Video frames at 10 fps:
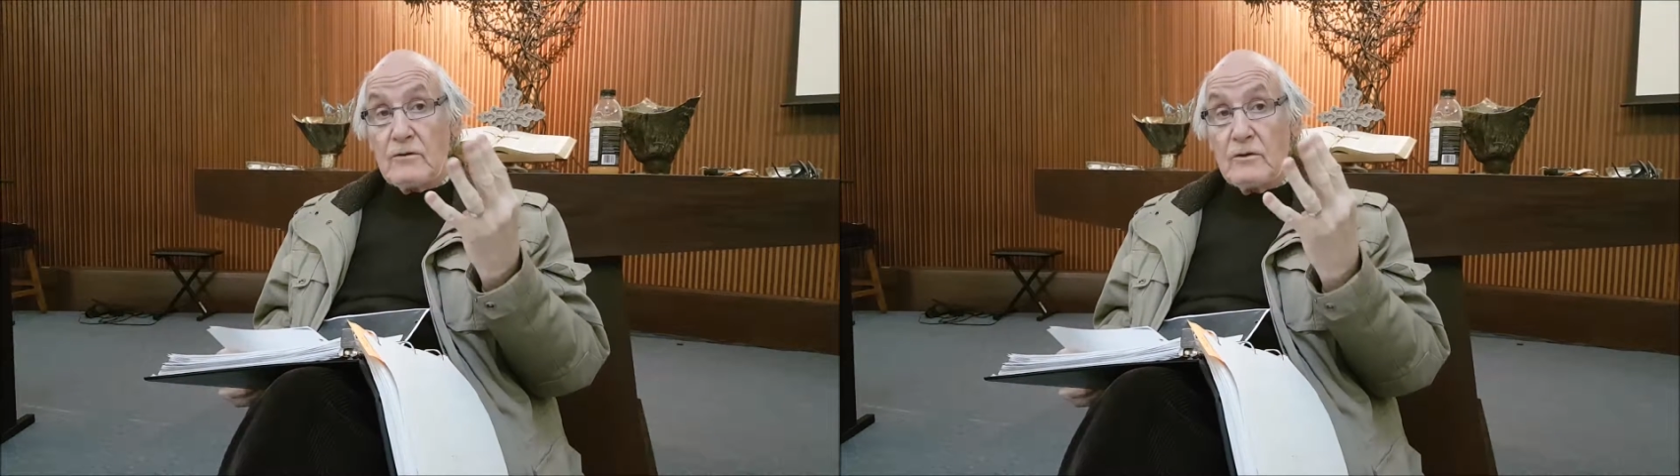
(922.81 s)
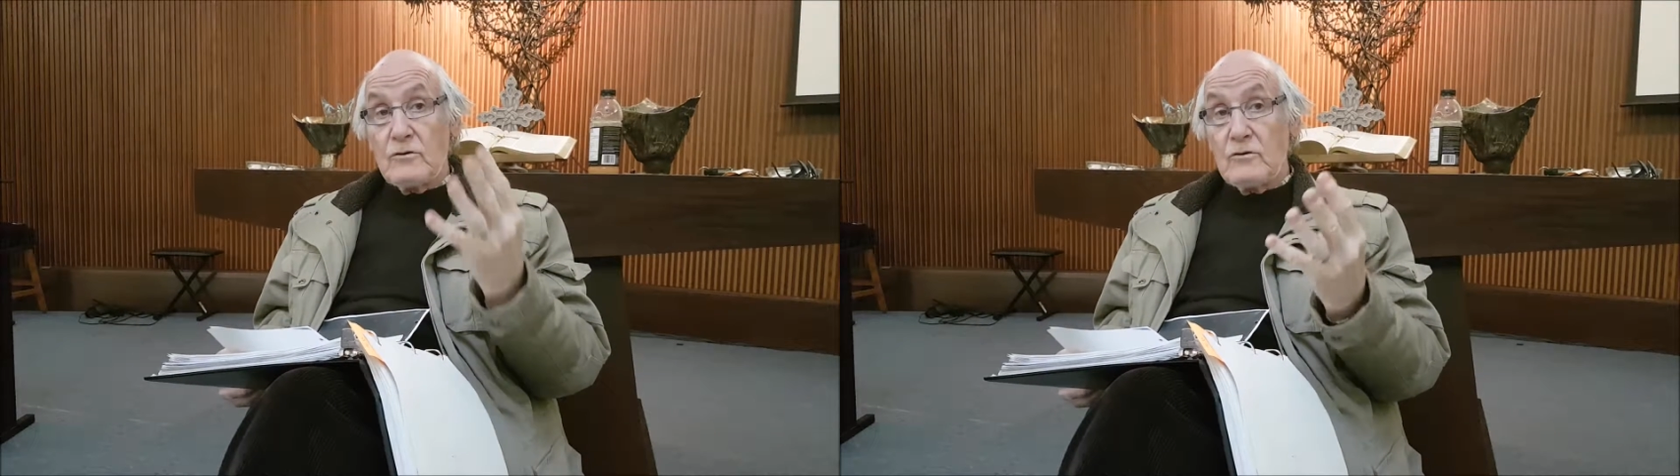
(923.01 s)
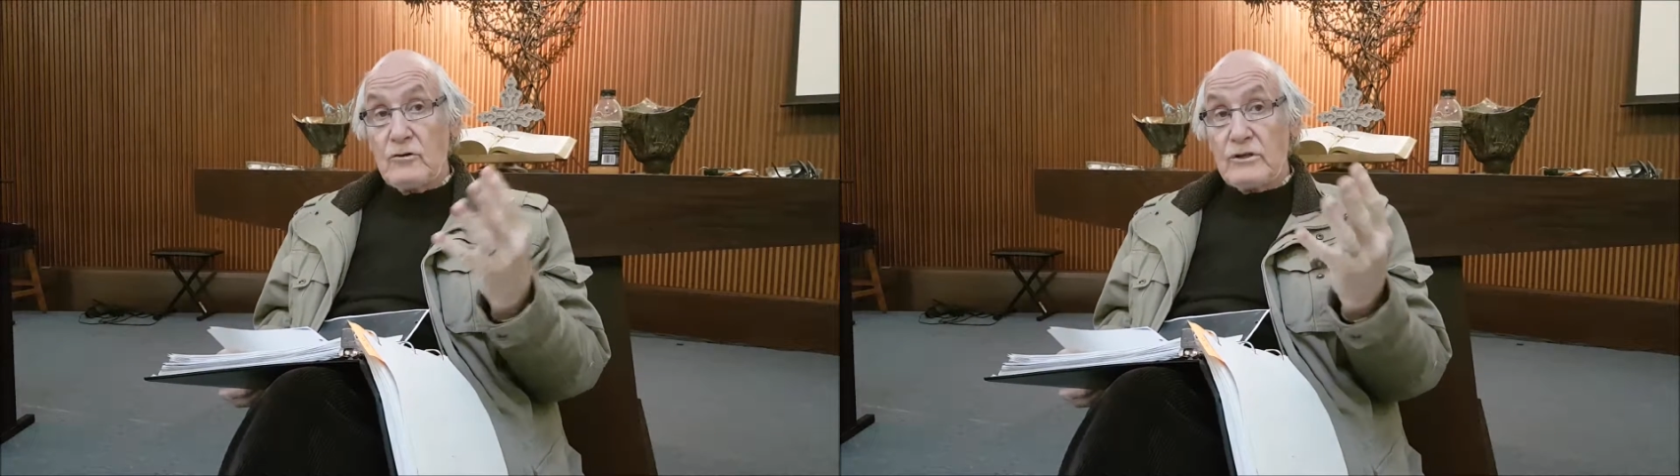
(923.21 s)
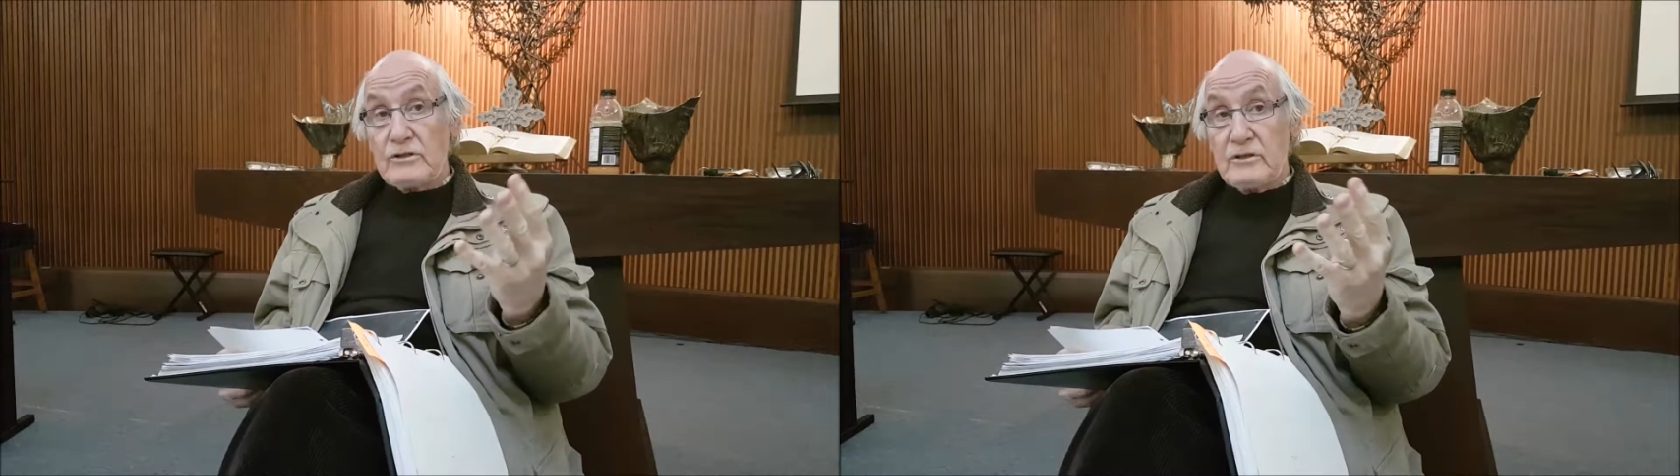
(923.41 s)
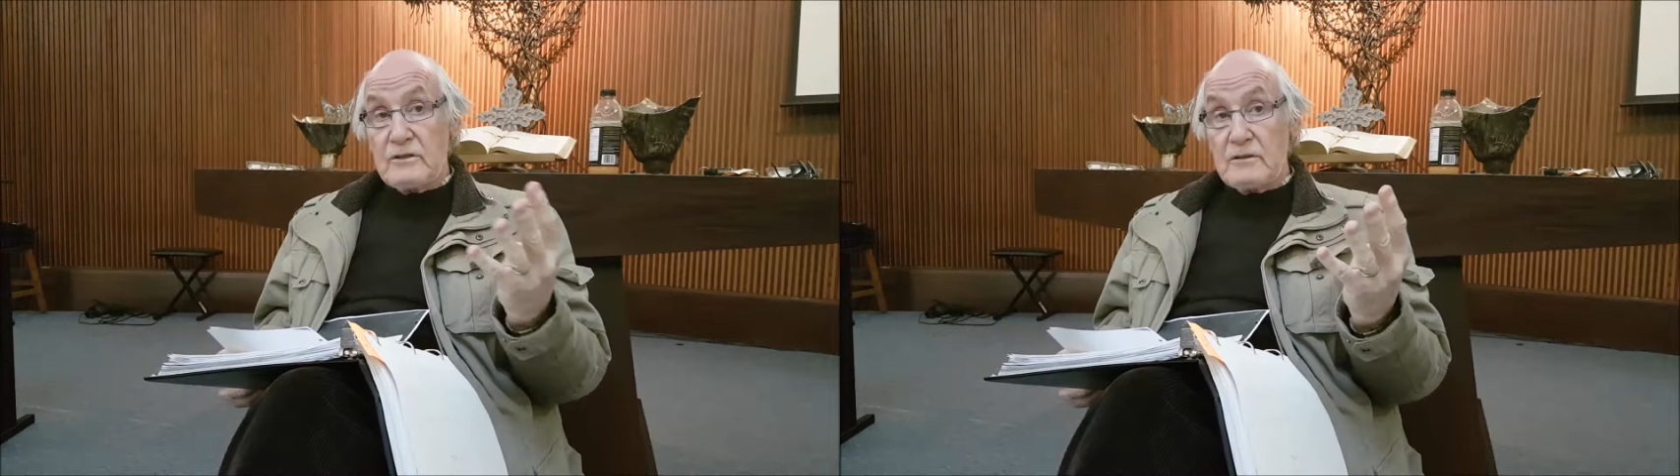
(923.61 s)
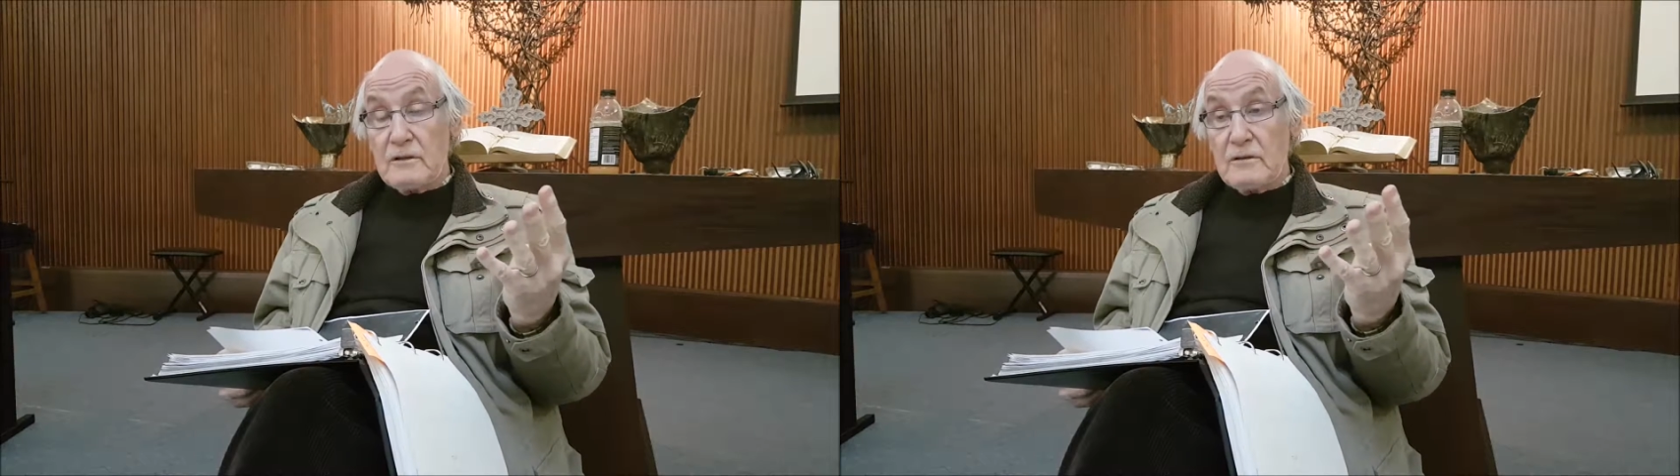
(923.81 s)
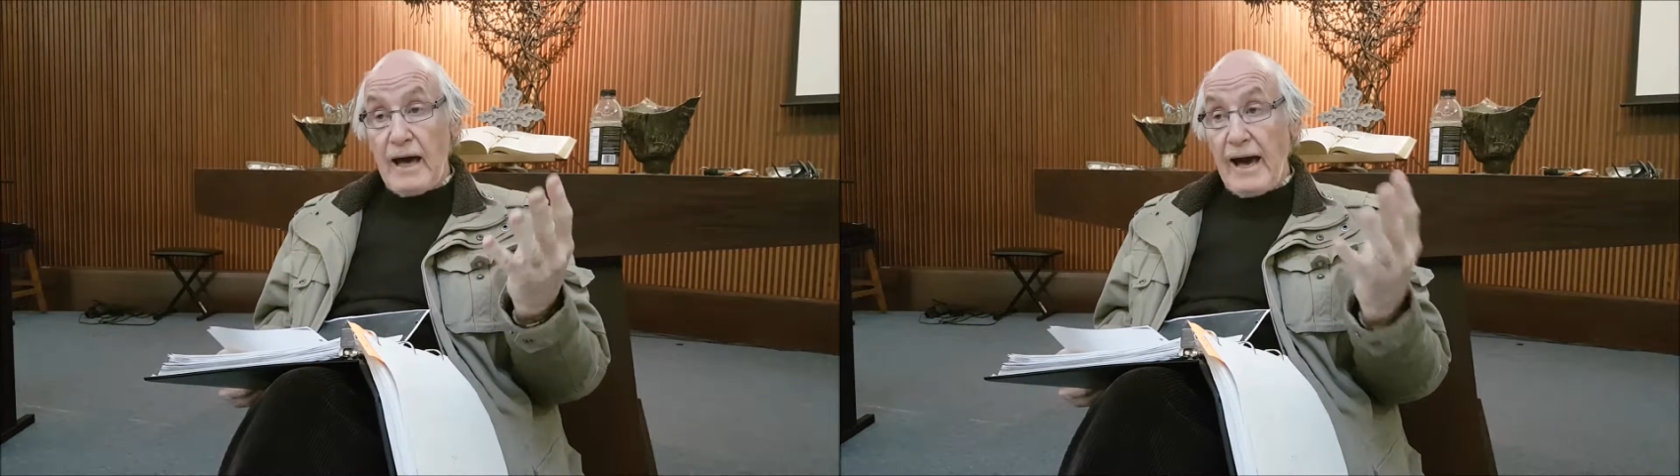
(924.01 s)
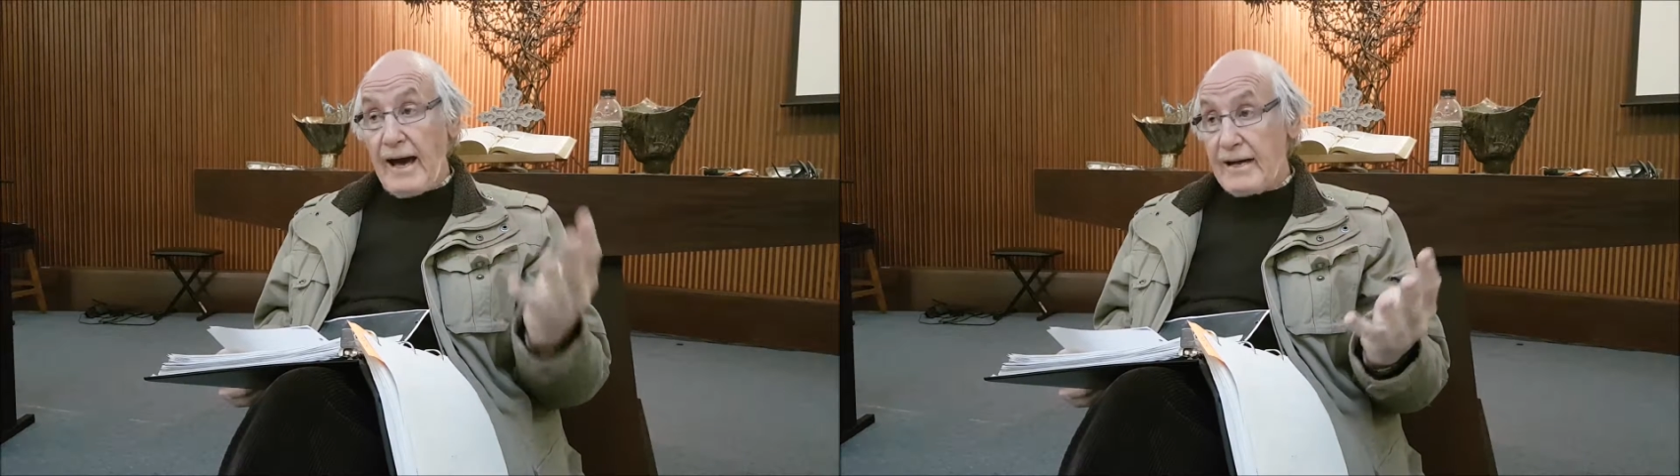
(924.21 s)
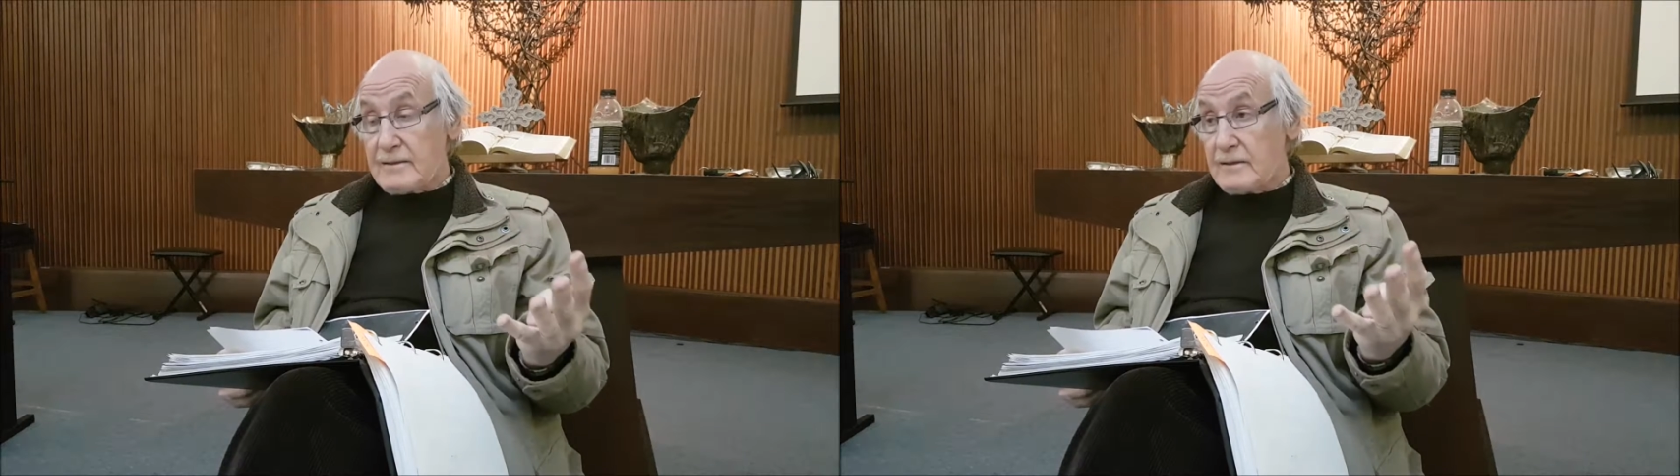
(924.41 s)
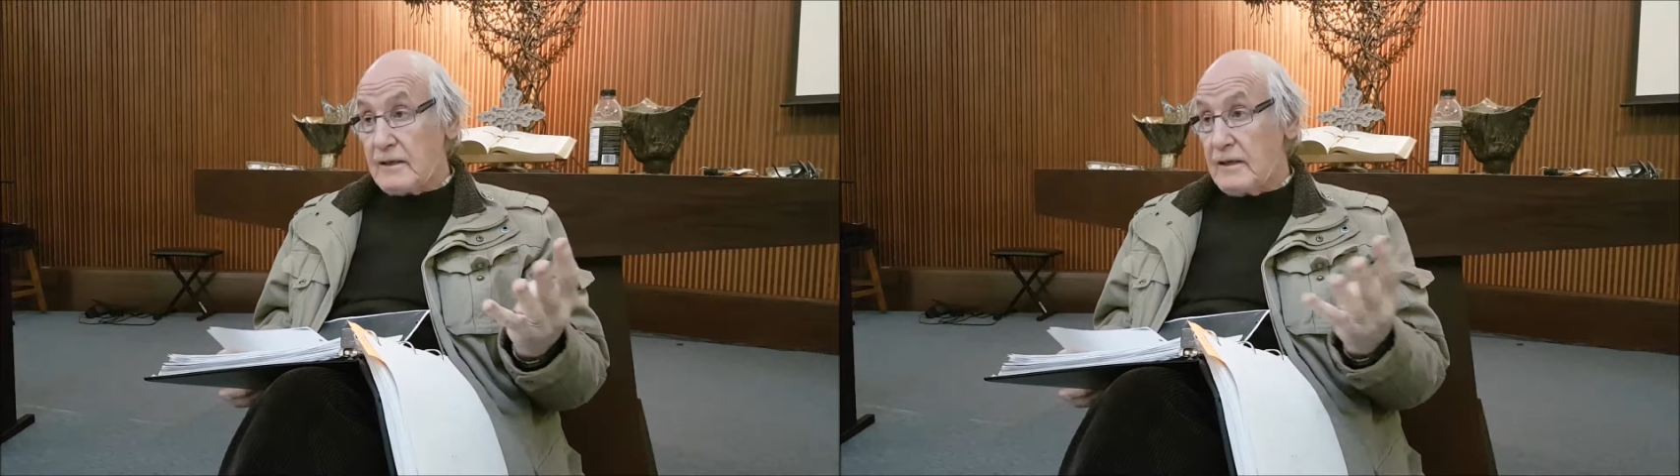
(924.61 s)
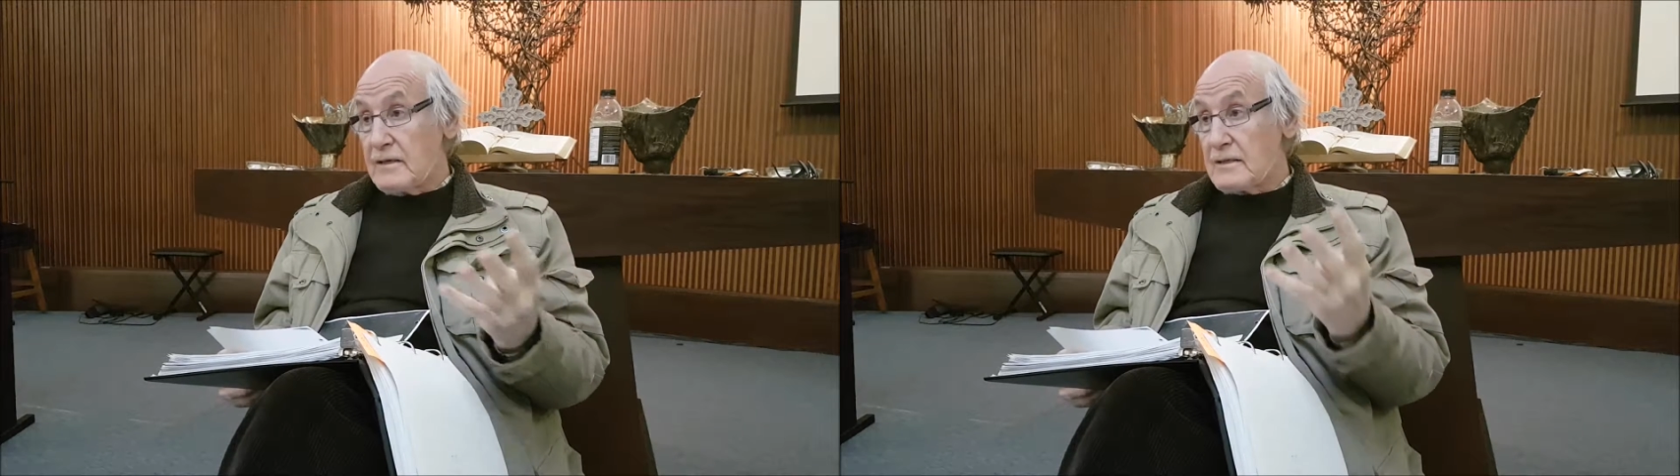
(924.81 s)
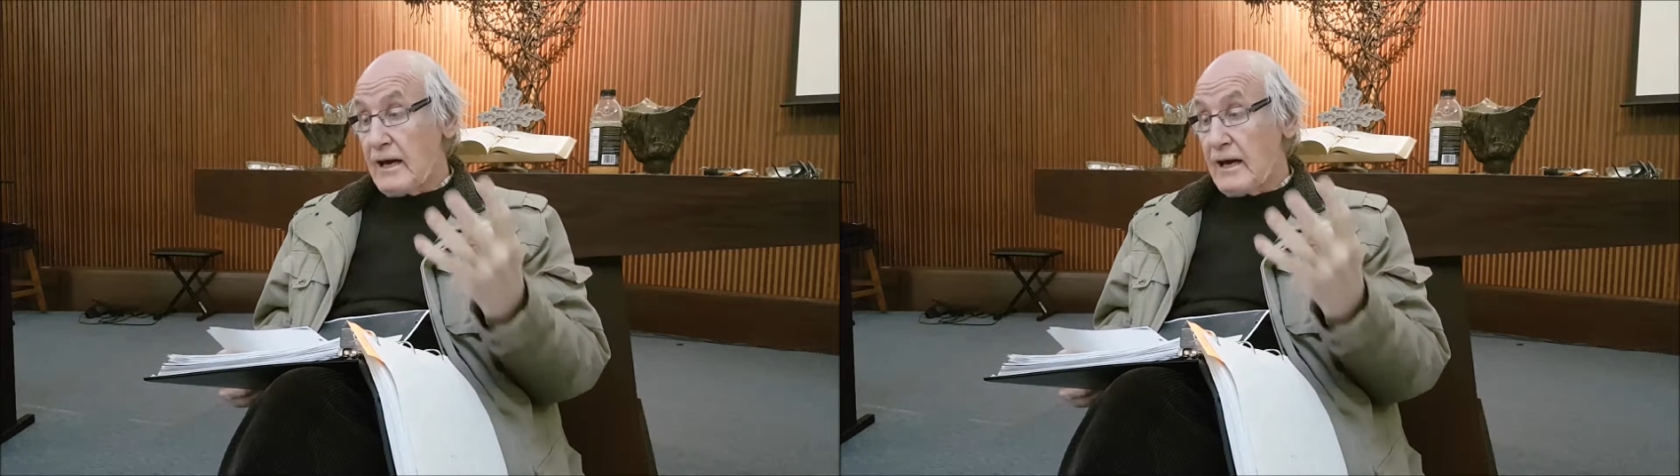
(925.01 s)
the new Christians ask is,